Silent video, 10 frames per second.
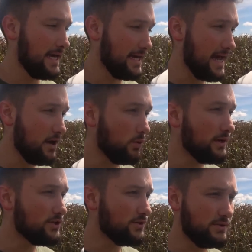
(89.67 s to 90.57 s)
Now,
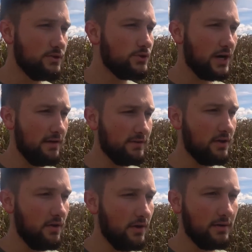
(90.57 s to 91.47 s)
we do drive the
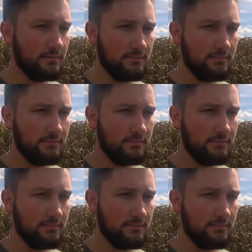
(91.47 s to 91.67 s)
car